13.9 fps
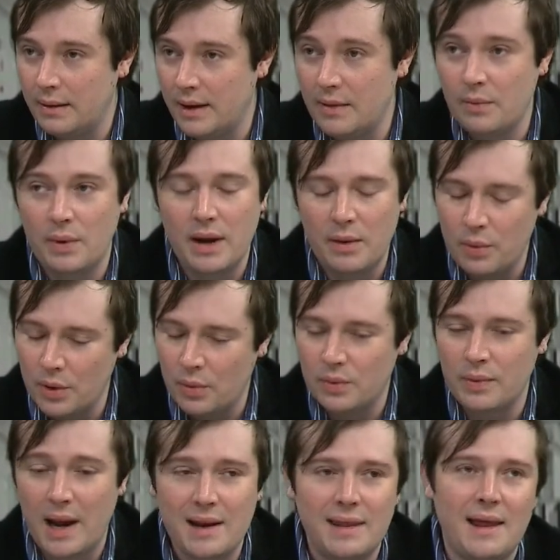It would,
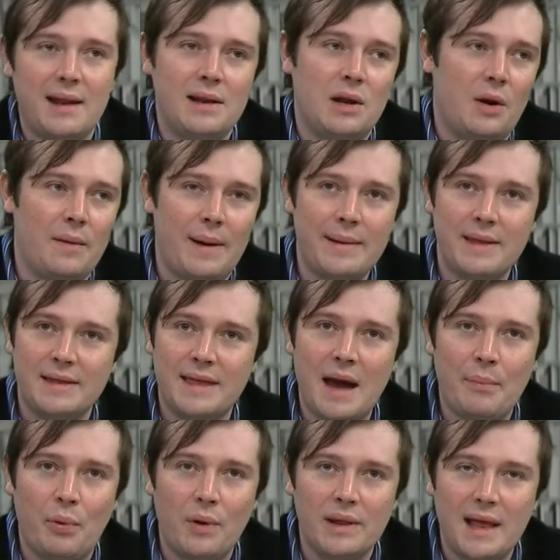and then, you know, I mean, at that
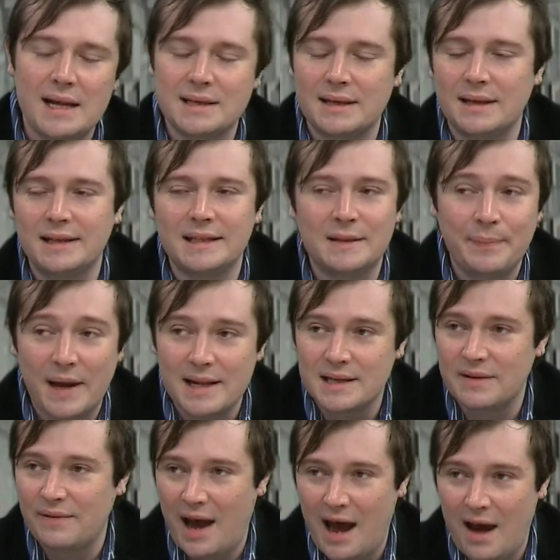point, that's an
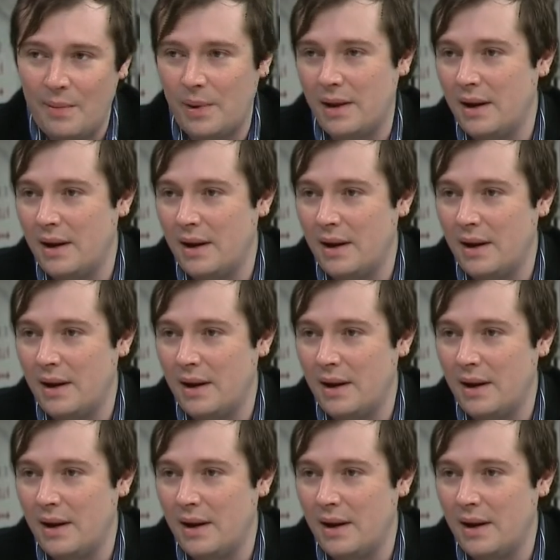expensive habit.